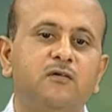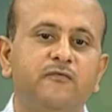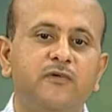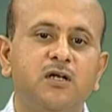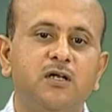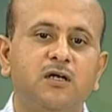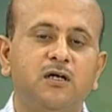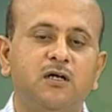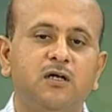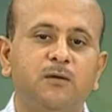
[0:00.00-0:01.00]
field
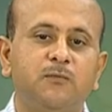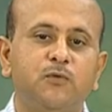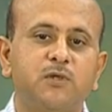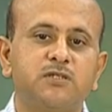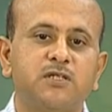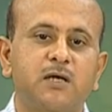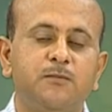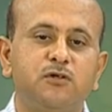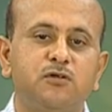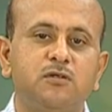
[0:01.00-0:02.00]
uh, you can say
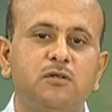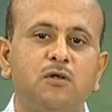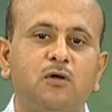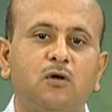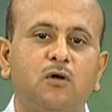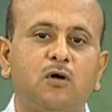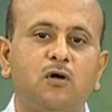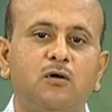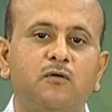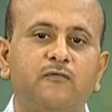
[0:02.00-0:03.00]
emitter
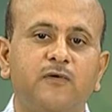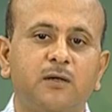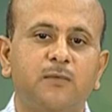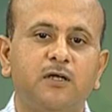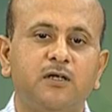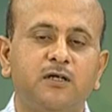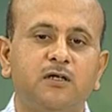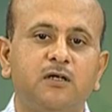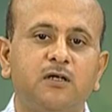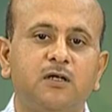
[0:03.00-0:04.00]
or filament
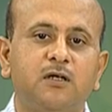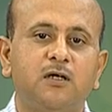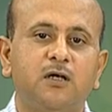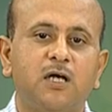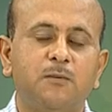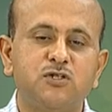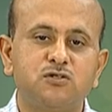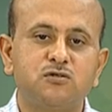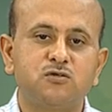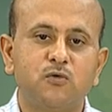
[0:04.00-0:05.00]
here uh,
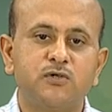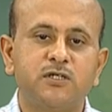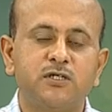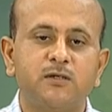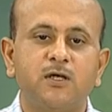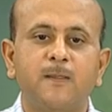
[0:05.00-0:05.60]
emission source here,